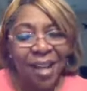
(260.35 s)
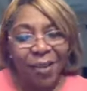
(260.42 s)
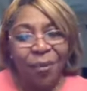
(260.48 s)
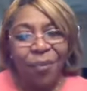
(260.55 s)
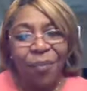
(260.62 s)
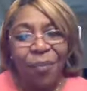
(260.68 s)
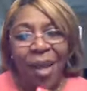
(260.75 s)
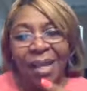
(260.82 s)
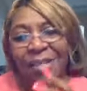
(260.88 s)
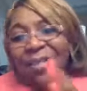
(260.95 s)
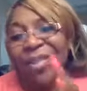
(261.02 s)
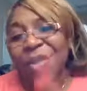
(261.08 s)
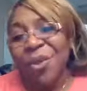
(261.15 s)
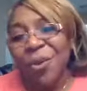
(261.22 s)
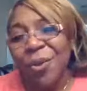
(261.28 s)
I don't I
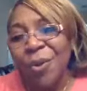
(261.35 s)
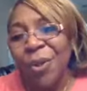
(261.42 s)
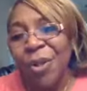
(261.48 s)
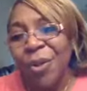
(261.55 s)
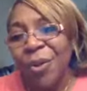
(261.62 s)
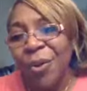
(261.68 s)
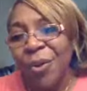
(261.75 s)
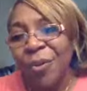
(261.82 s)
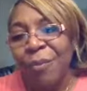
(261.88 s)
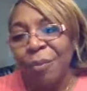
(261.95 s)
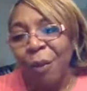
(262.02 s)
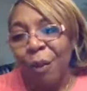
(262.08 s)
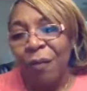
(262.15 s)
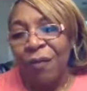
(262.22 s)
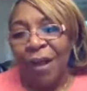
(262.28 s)
see your your
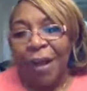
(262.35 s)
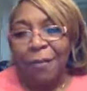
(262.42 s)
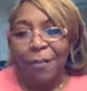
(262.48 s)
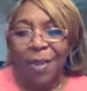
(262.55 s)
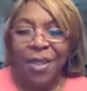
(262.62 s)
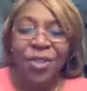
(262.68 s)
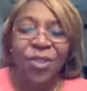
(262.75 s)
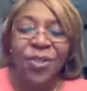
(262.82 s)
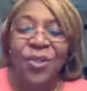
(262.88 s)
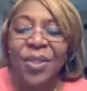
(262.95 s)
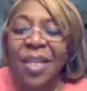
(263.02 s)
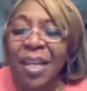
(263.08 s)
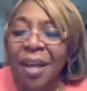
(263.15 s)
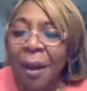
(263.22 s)
profile pictures,